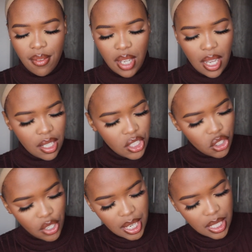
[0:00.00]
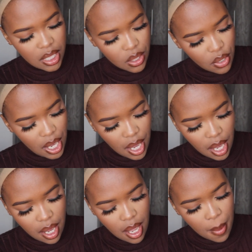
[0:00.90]
every hair shreds,
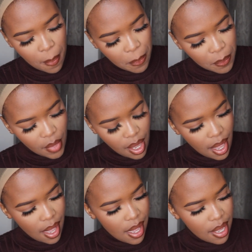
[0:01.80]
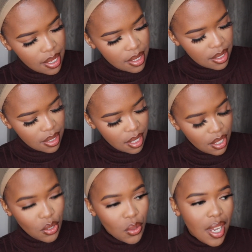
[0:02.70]
okay? And
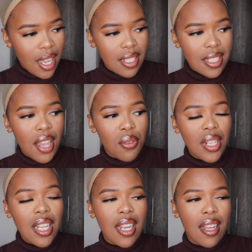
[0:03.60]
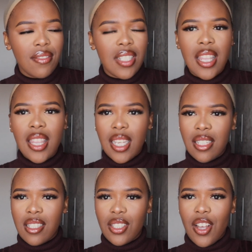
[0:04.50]
you guys, I really love the
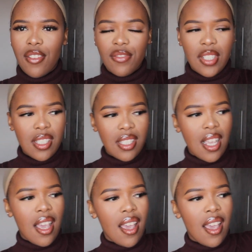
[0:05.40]
thickness of this